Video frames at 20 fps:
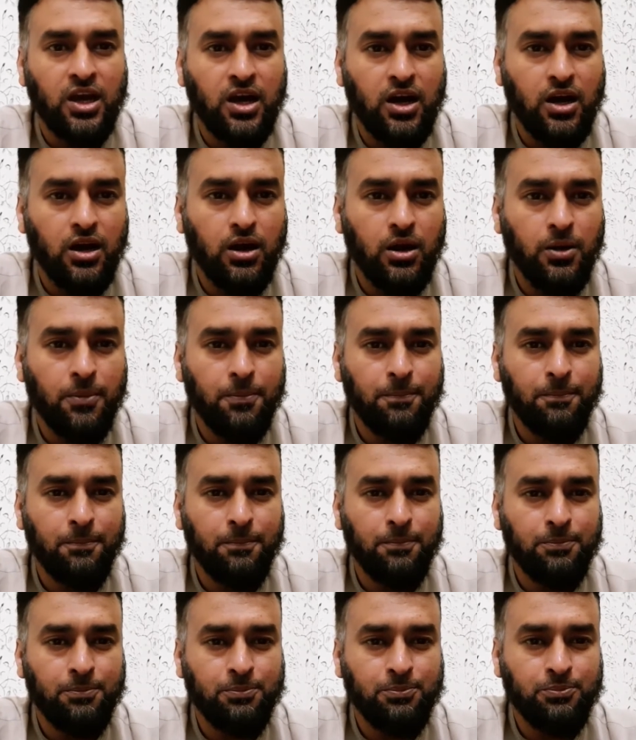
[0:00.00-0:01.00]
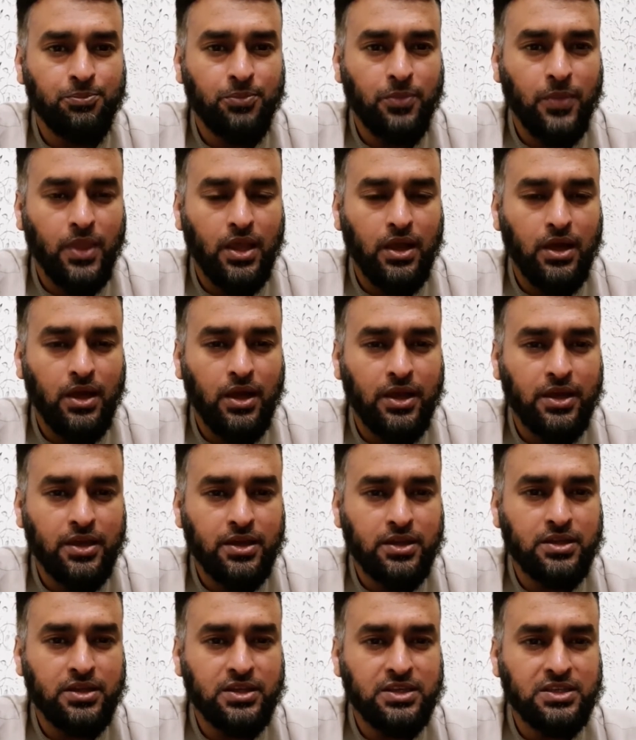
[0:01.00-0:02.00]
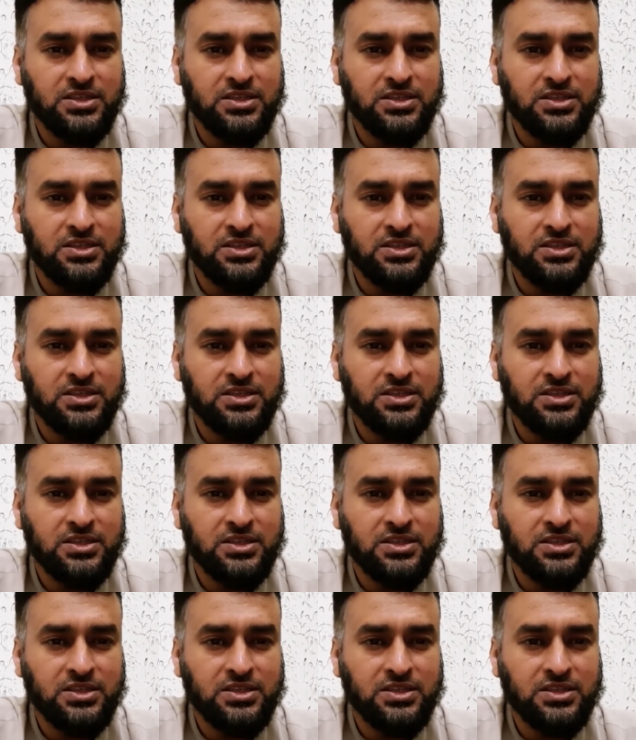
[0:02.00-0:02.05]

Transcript: Here